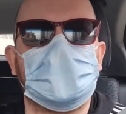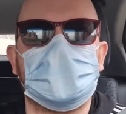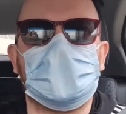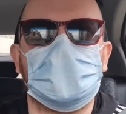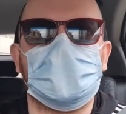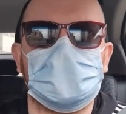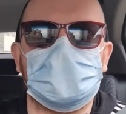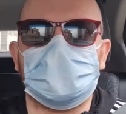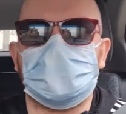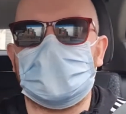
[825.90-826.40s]

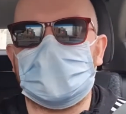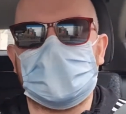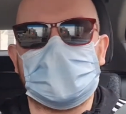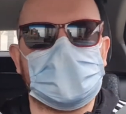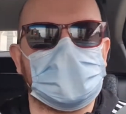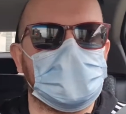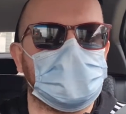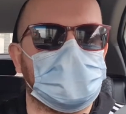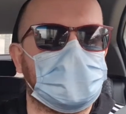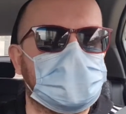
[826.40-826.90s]
couldn't really
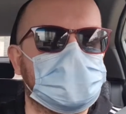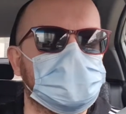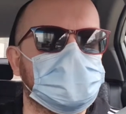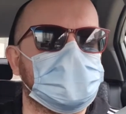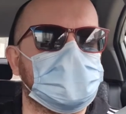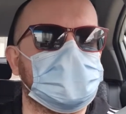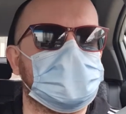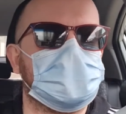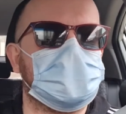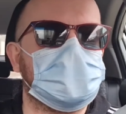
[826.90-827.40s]
go
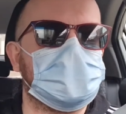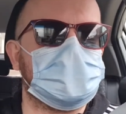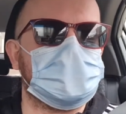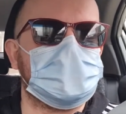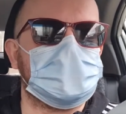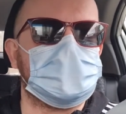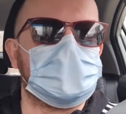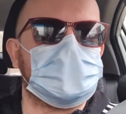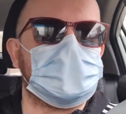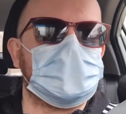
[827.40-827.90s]
actually.
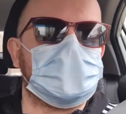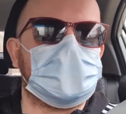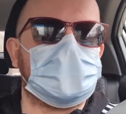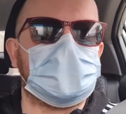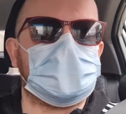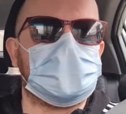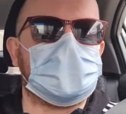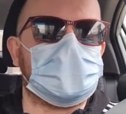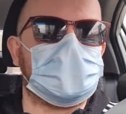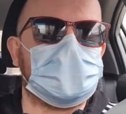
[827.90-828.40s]

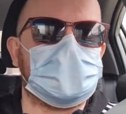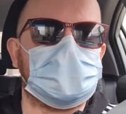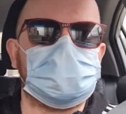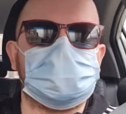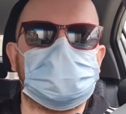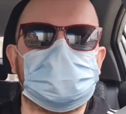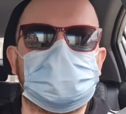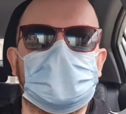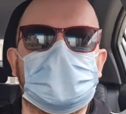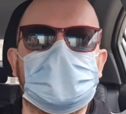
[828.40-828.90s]

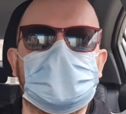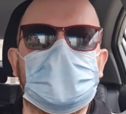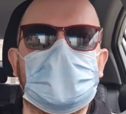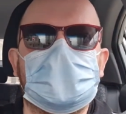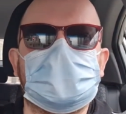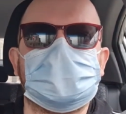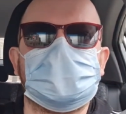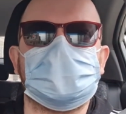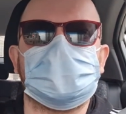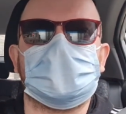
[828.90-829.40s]
But
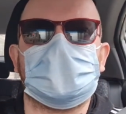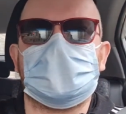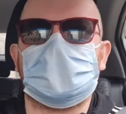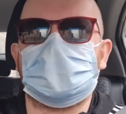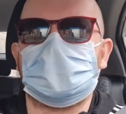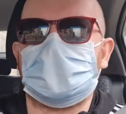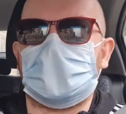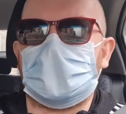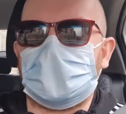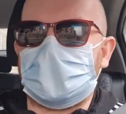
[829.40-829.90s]
yeah, just
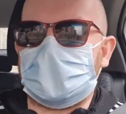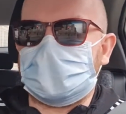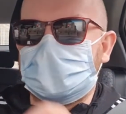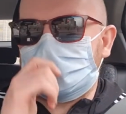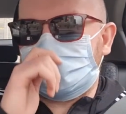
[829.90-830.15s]
gonna